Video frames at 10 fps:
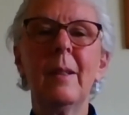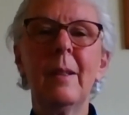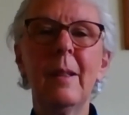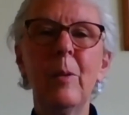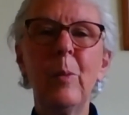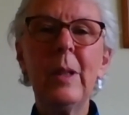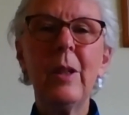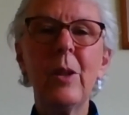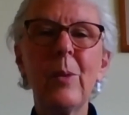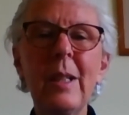And when
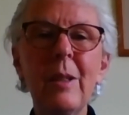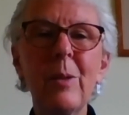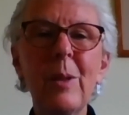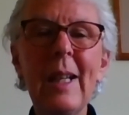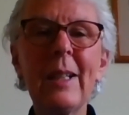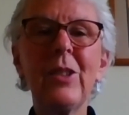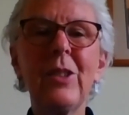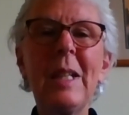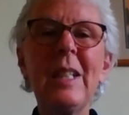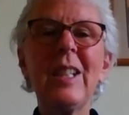you're ready, relax the
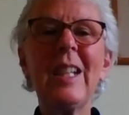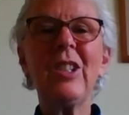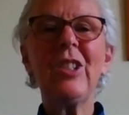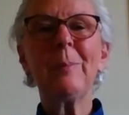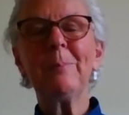meditation.